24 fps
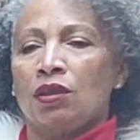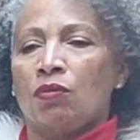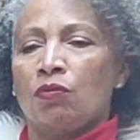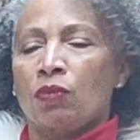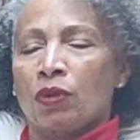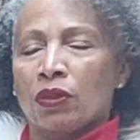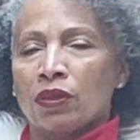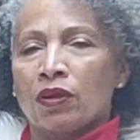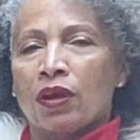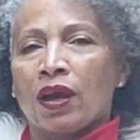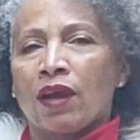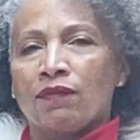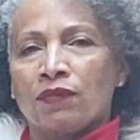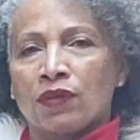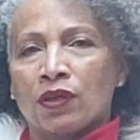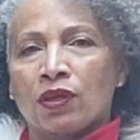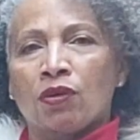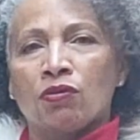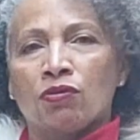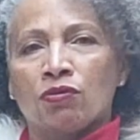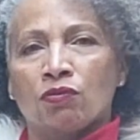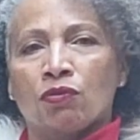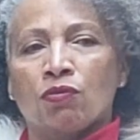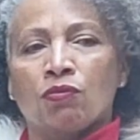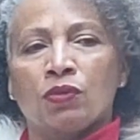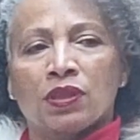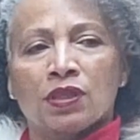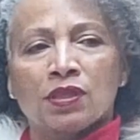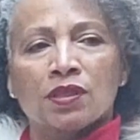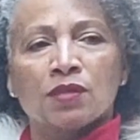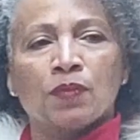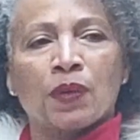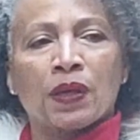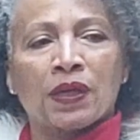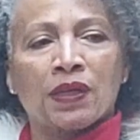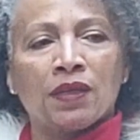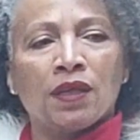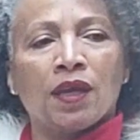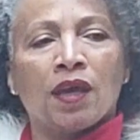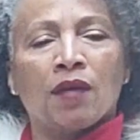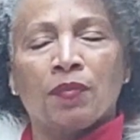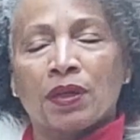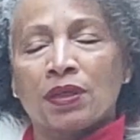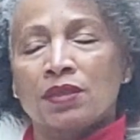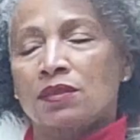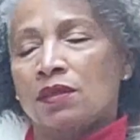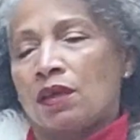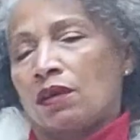what they're having to go through with this
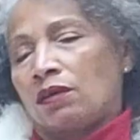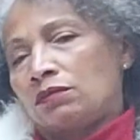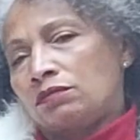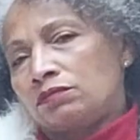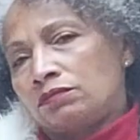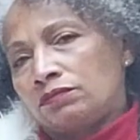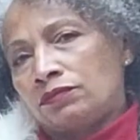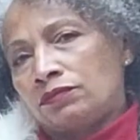pandemic. So,